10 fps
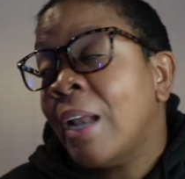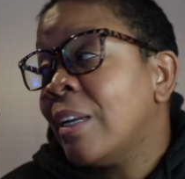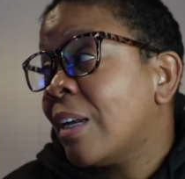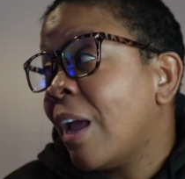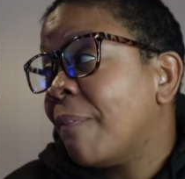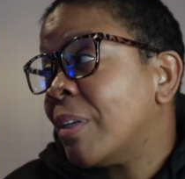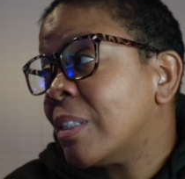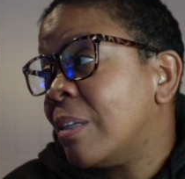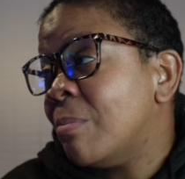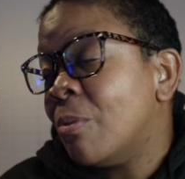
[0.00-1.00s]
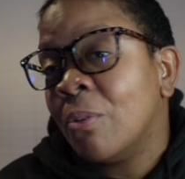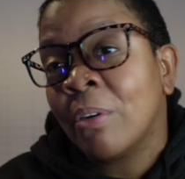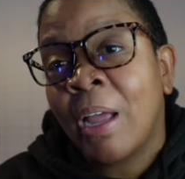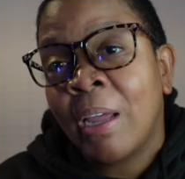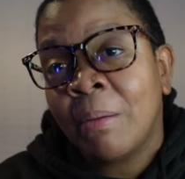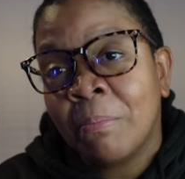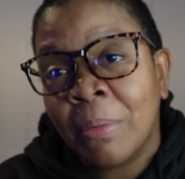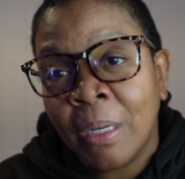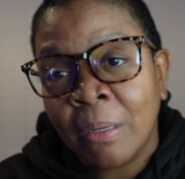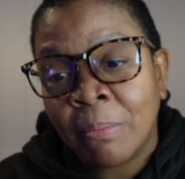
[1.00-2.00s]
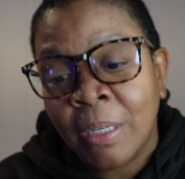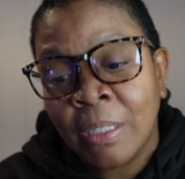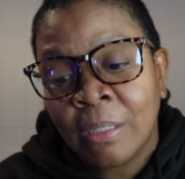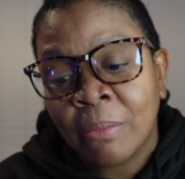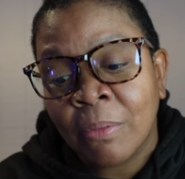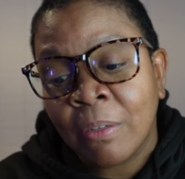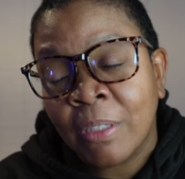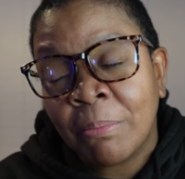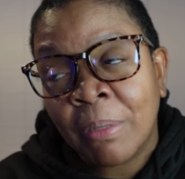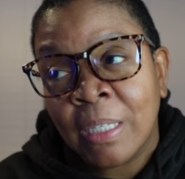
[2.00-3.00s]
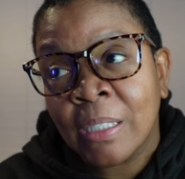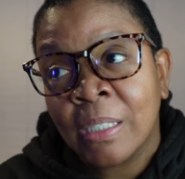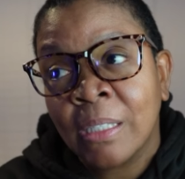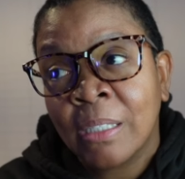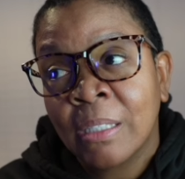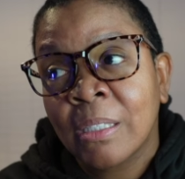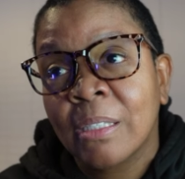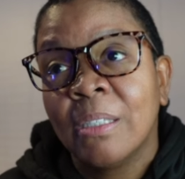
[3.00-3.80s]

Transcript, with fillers: I need like 15 more like banana plants, whatever these plants is.